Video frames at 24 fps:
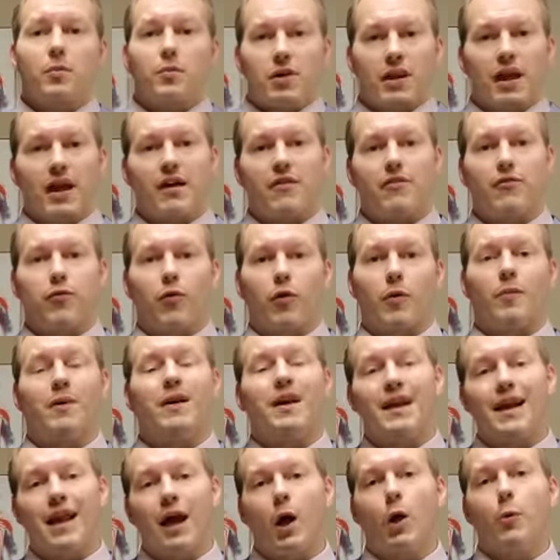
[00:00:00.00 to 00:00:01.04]
platform
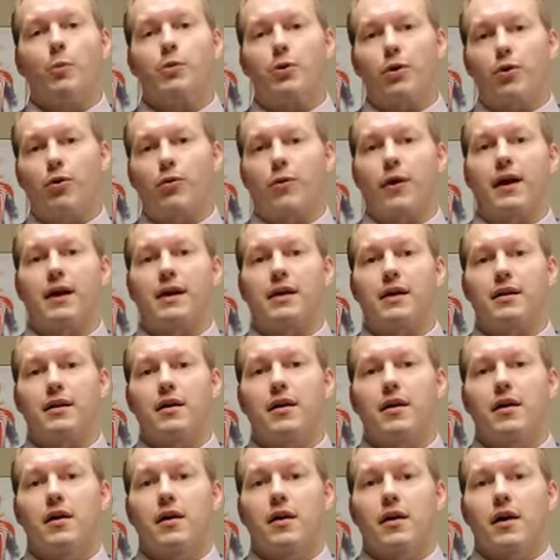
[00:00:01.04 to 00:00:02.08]
can help you create it.
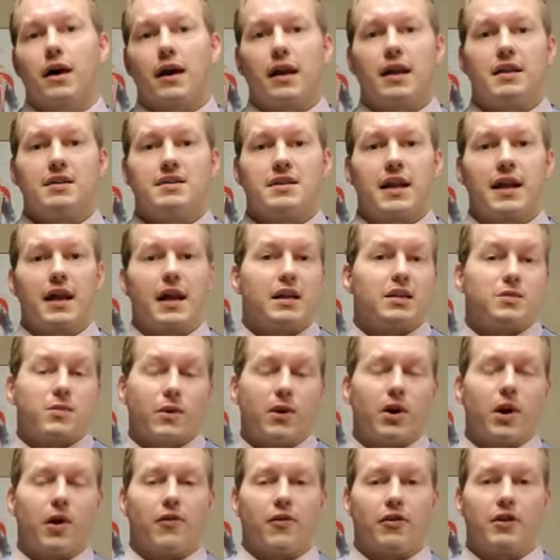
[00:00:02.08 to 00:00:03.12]
It is a, as we
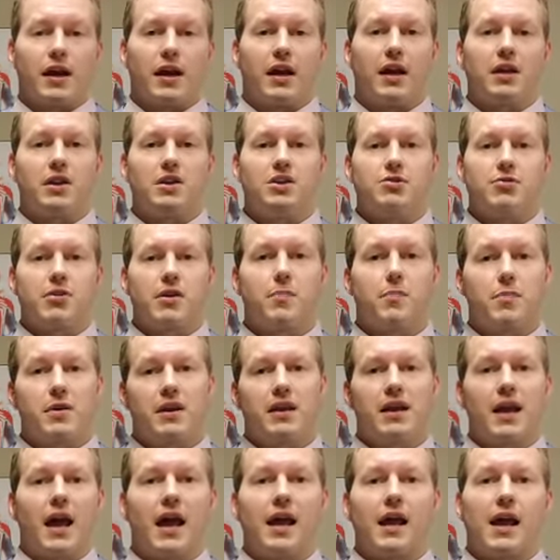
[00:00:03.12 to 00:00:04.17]
call it in the tech industry,
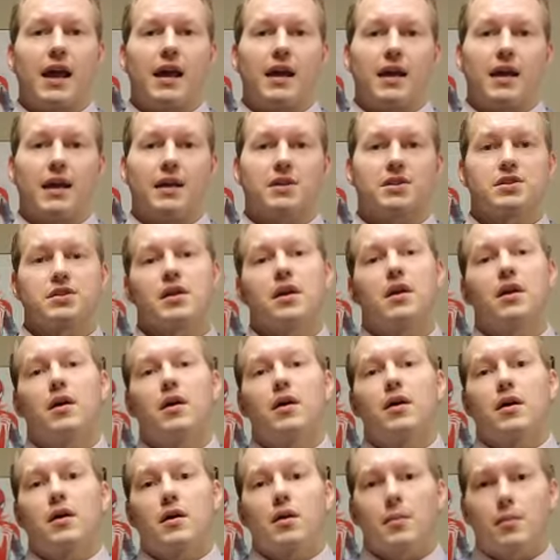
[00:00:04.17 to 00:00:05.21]
PaaS,
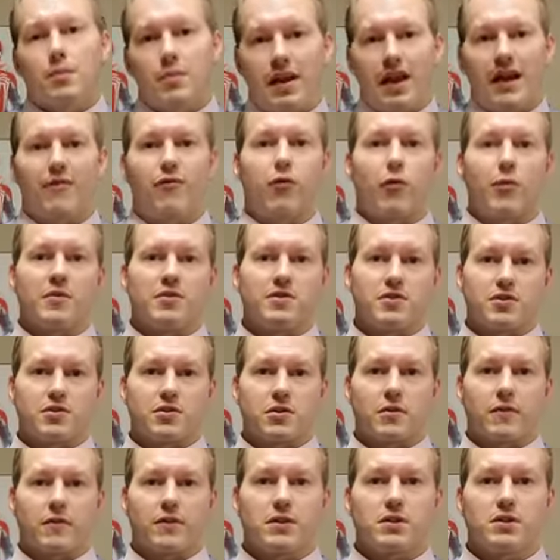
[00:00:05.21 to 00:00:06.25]
platform as a
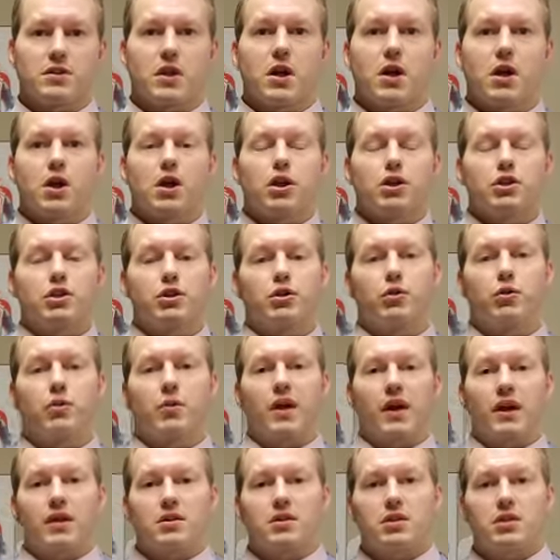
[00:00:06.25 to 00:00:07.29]
service. So you
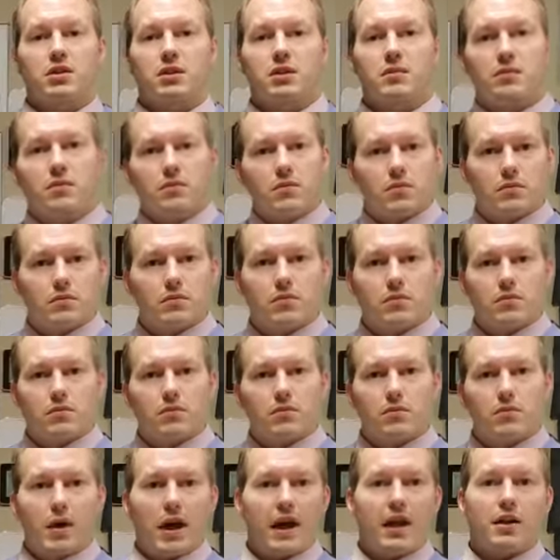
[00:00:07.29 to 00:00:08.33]
get to
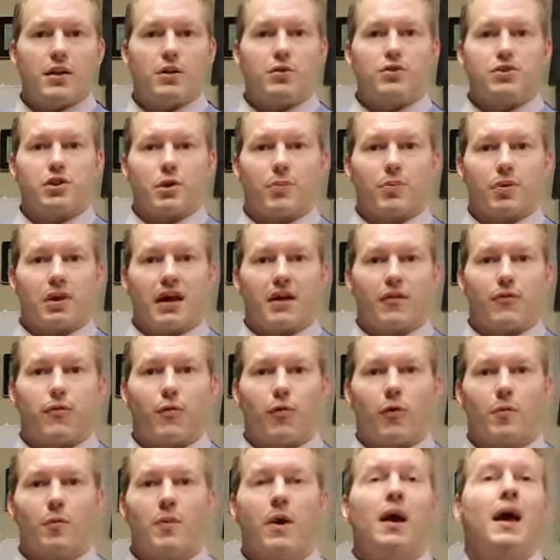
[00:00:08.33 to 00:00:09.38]
pay to use their
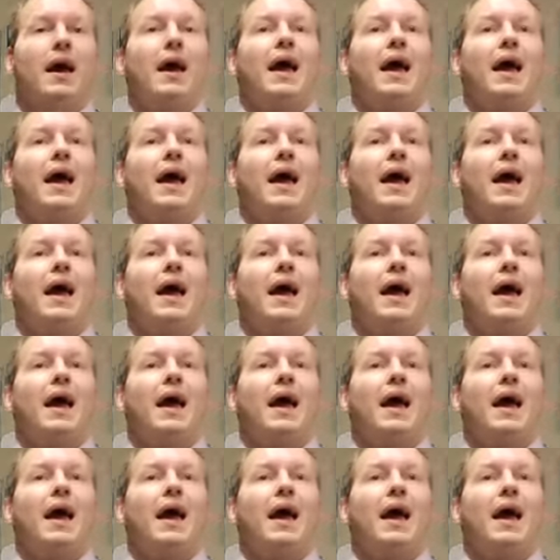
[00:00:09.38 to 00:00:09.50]
platform,